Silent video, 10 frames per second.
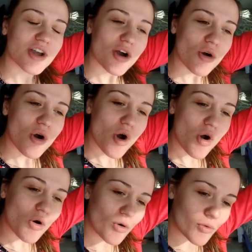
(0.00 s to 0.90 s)
to go
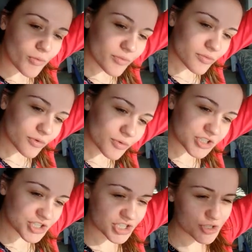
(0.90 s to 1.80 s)
home,
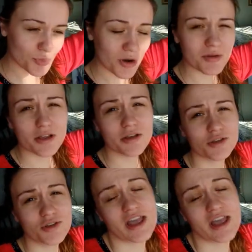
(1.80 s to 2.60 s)
which is probably going to